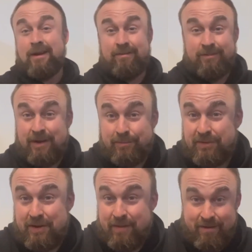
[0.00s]
have
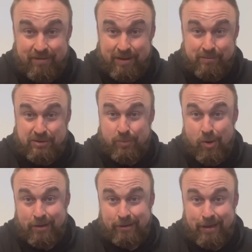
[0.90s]
to have an empty
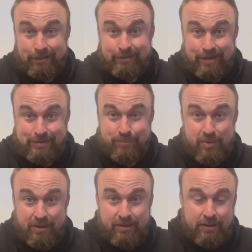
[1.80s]
mind, okay? That's a
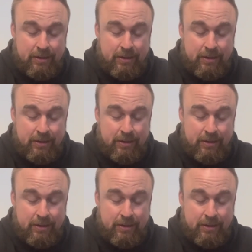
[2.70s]
myth.